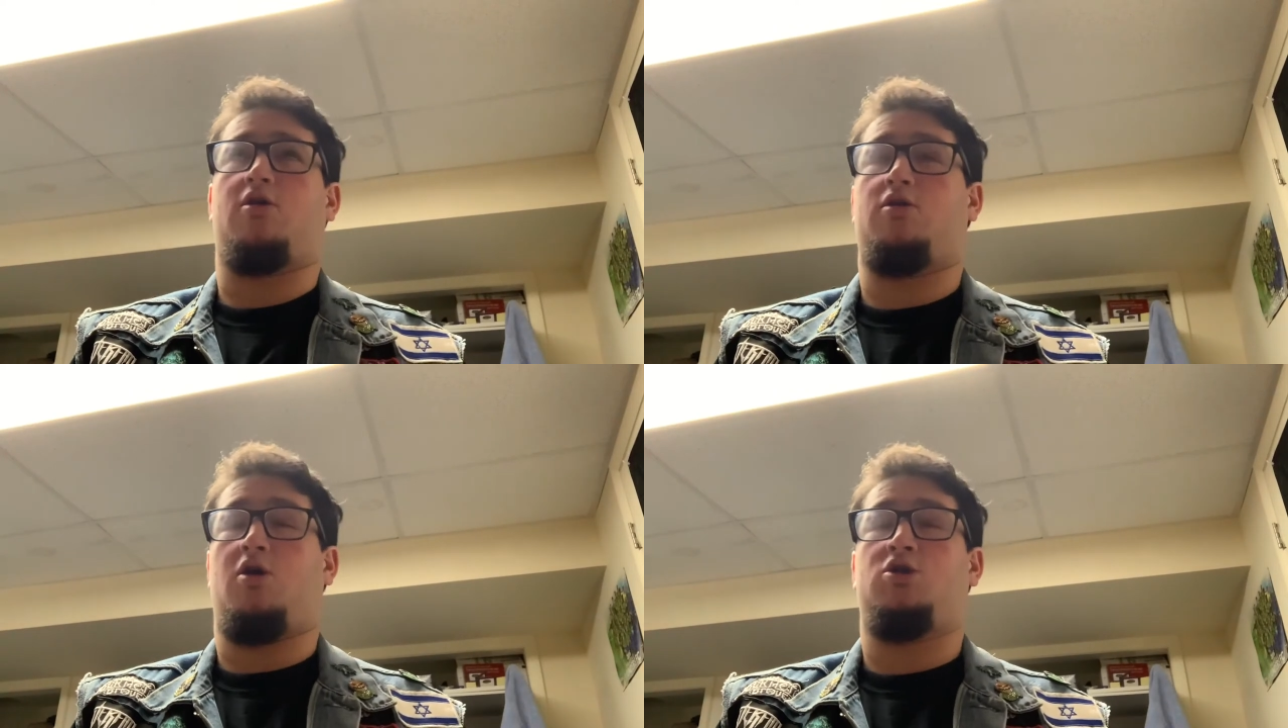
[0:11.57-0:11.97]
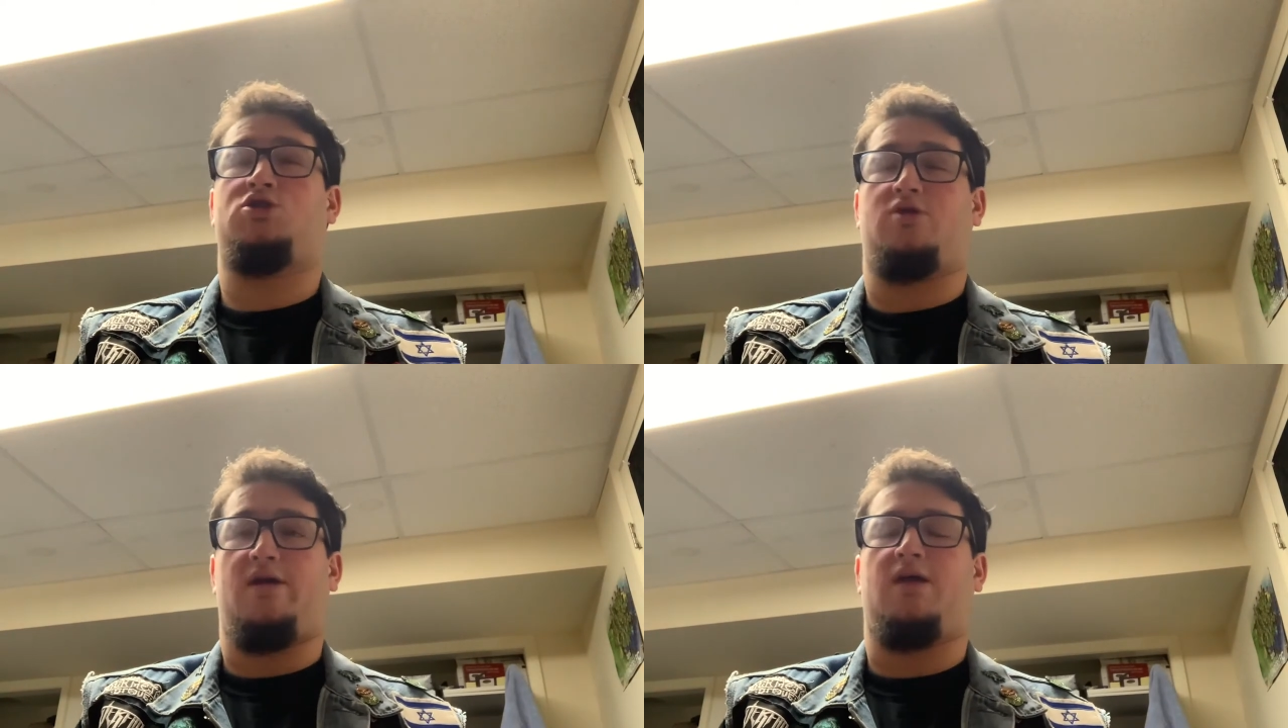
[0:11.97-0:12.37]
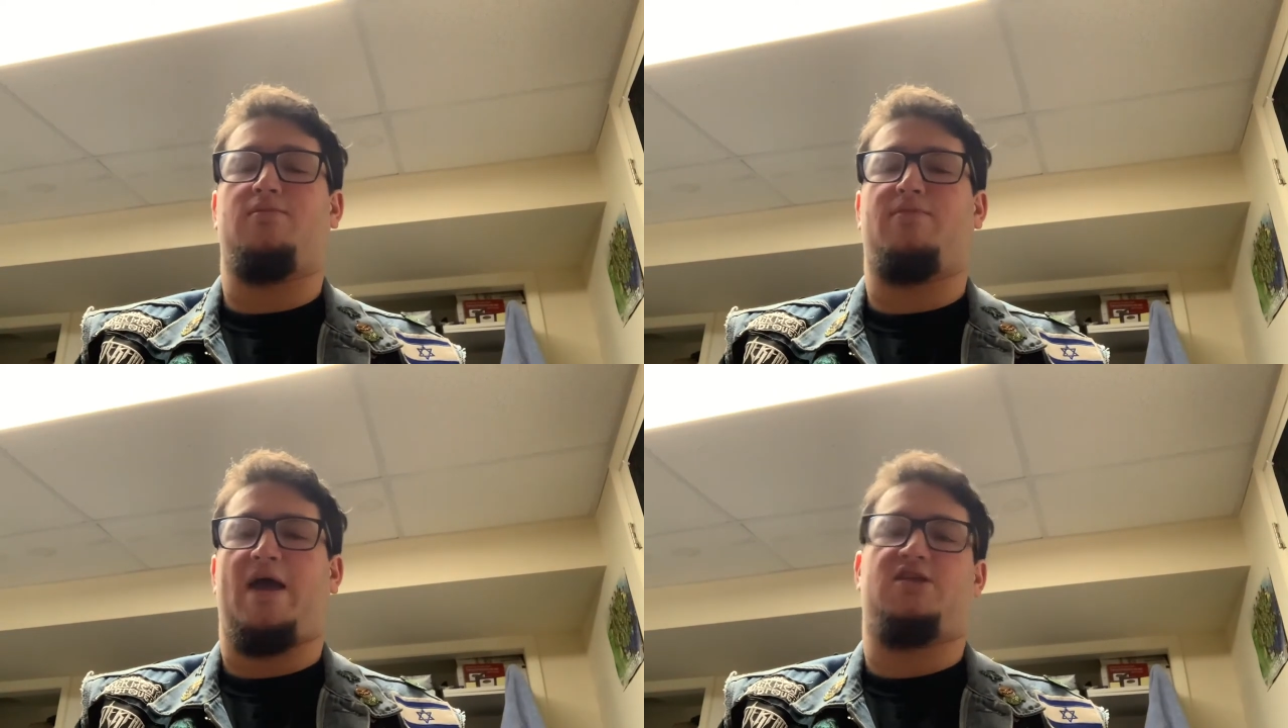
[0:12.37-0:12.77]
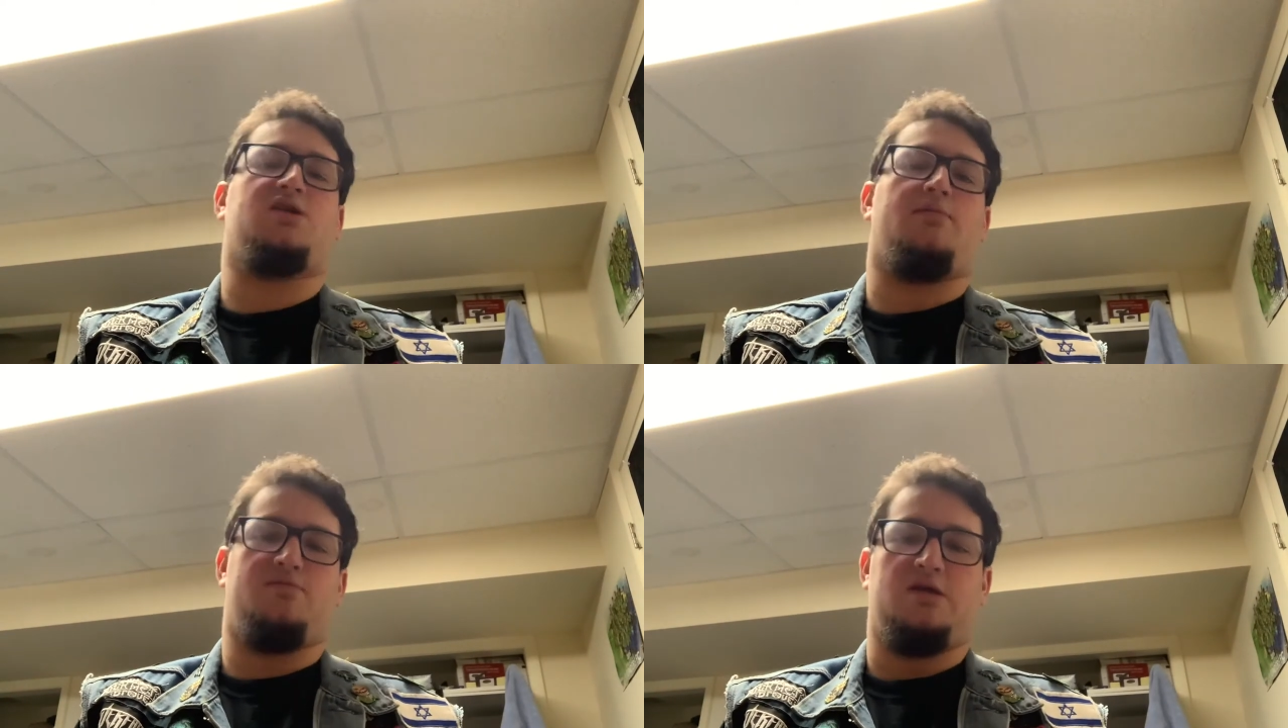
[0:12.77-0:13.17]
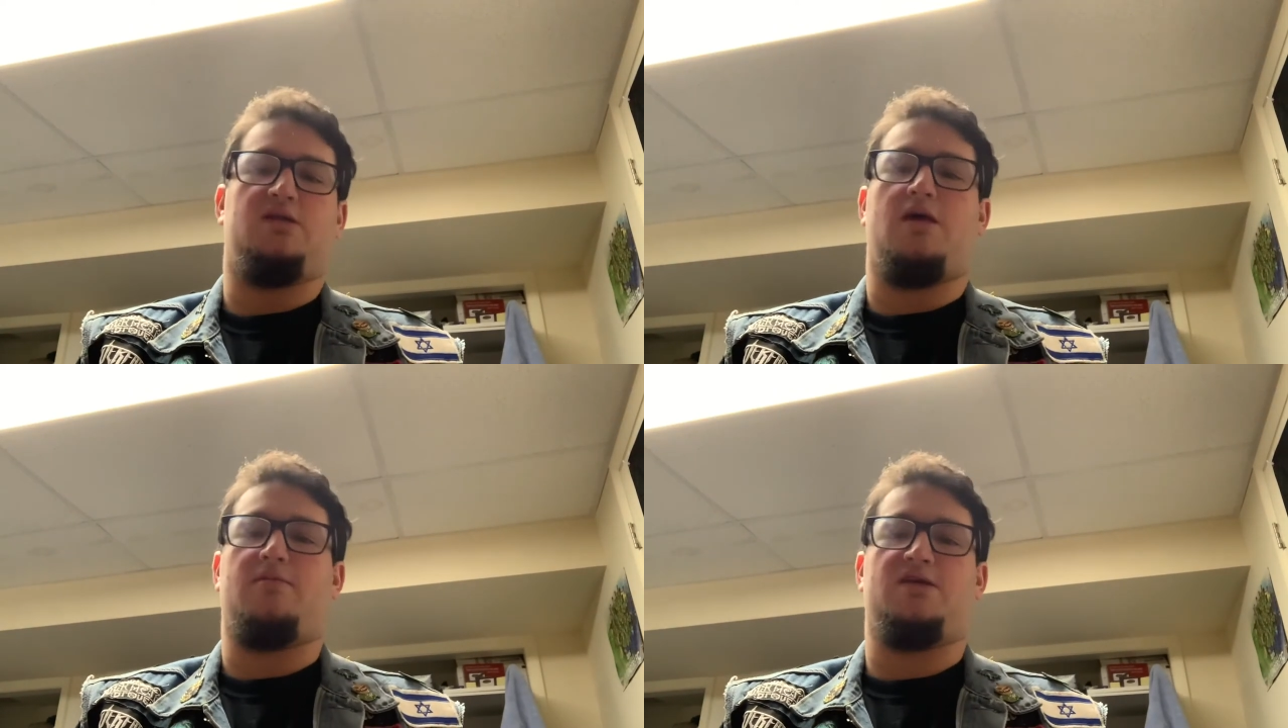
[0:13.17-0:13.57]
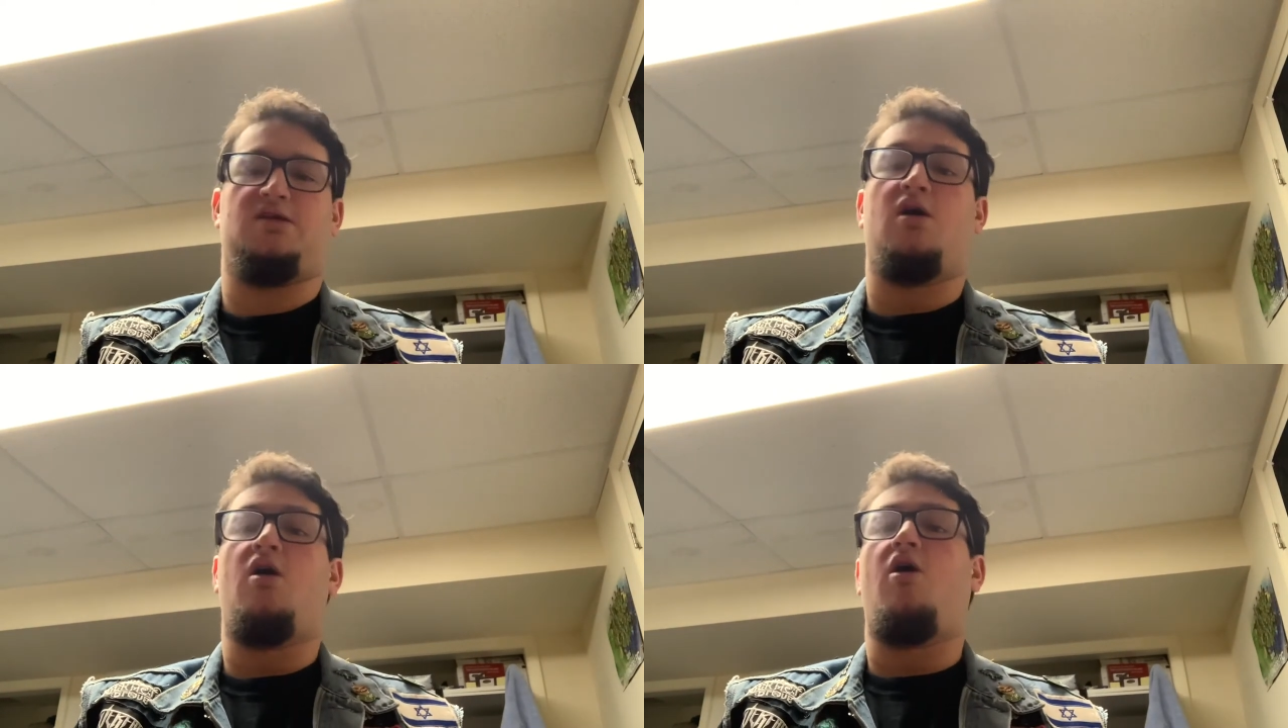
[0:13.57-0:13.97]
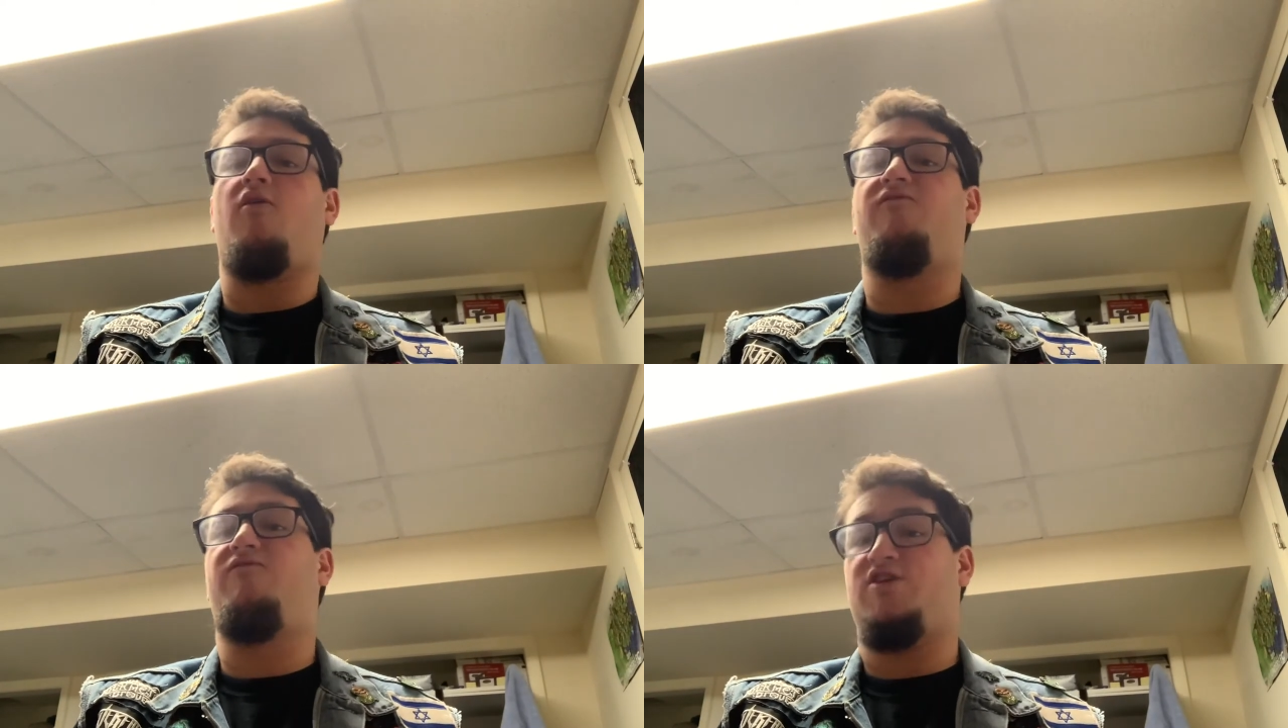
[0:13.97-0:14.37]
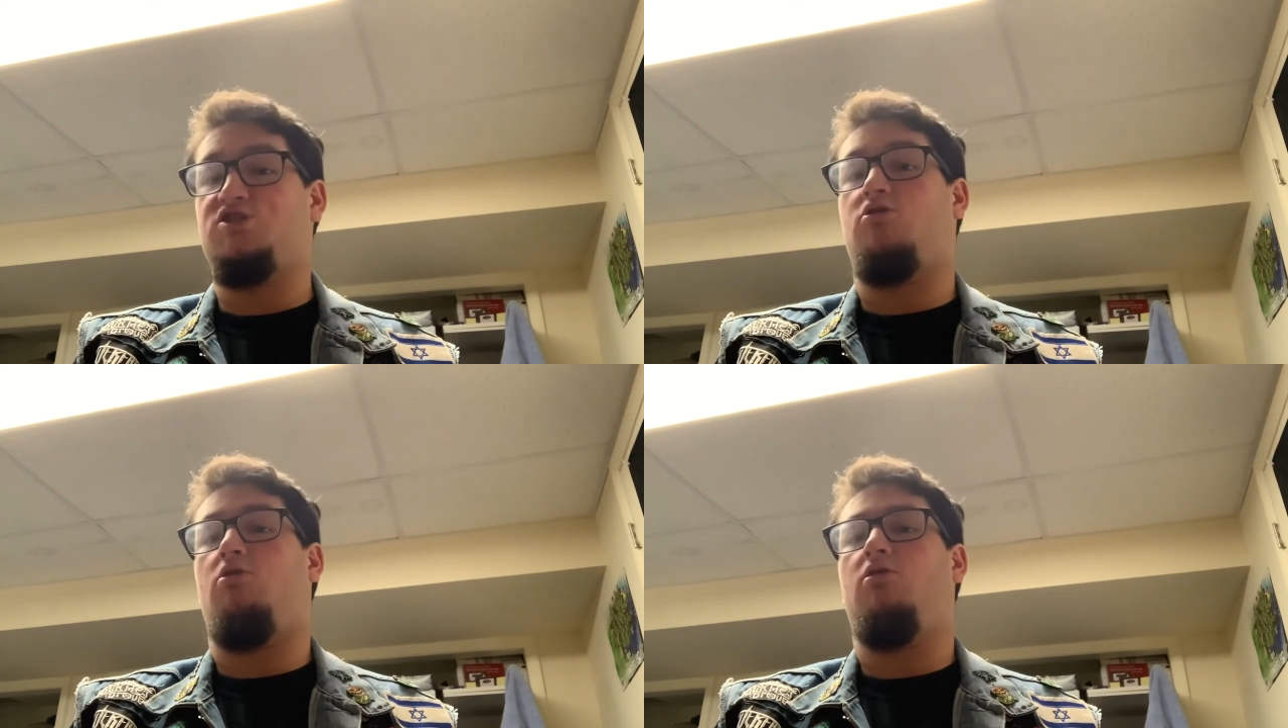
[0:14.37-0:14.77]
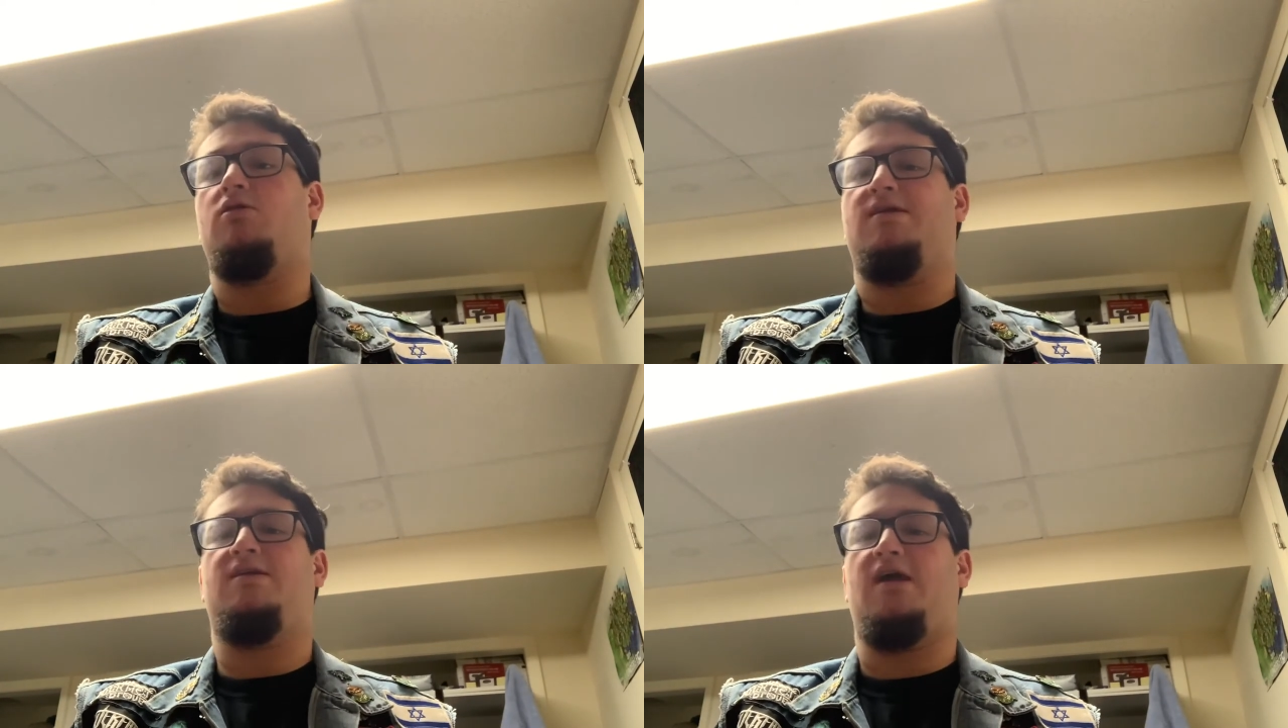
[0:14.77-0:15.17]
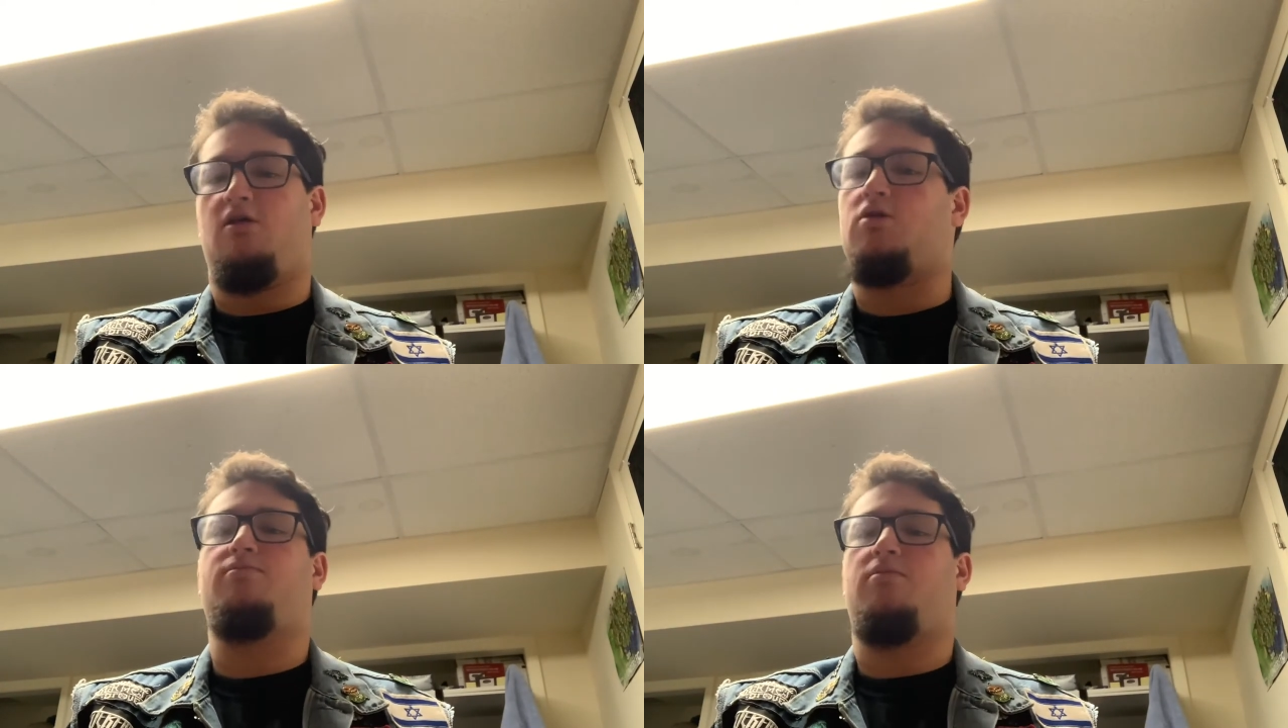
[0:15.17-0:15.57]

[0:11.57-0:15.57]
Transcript: an Australian patch company that makes official killer,